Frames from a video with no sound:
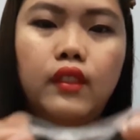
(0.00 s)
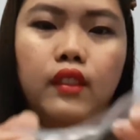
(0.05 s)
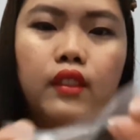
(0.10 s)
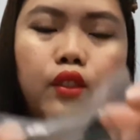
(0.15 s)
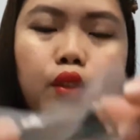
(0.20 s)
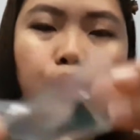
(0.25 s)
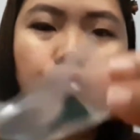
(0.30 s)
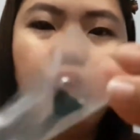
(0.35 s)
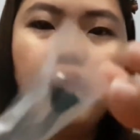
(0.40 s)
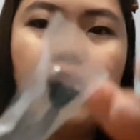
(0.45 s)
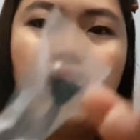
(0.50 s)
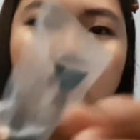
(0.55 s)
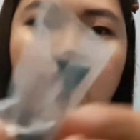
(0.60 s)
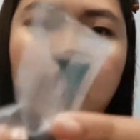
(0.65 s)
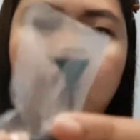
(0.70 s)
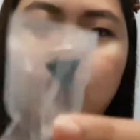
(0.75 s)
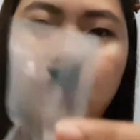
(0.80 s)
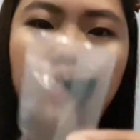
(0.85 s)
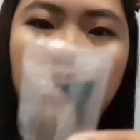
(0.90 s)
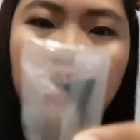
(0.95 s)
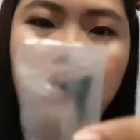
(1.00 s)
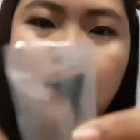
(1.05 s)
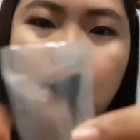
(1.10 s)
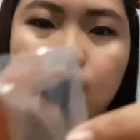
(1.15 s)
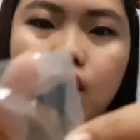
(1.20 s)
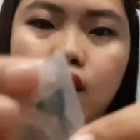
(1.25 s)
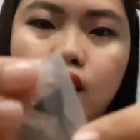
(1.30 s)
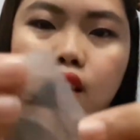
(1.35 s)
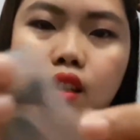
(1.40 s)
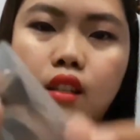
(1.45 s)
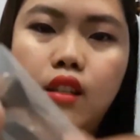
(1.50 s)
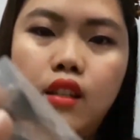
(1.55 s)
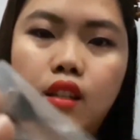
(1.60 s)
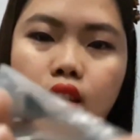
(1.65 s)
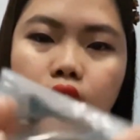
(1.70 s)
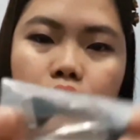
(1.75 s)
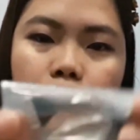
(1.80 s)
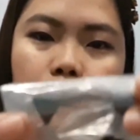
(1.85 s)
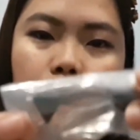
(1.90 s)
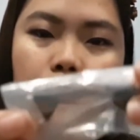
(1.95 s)
those thingy
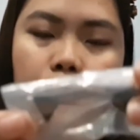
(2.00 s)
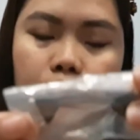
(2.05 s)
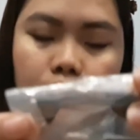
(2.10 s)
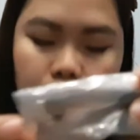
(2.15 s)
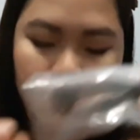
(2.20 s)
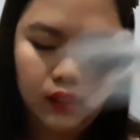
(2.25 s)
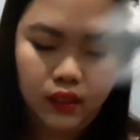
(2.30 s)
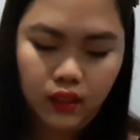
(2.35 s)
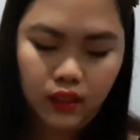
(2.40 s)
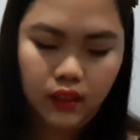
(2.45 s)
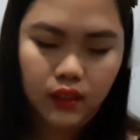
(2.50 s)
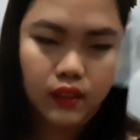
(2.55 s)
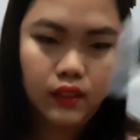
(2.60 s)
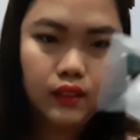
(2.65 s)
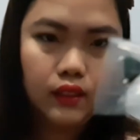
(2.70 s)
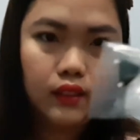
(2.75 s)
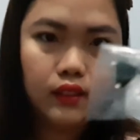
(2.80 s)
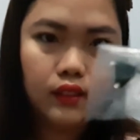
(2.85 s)
that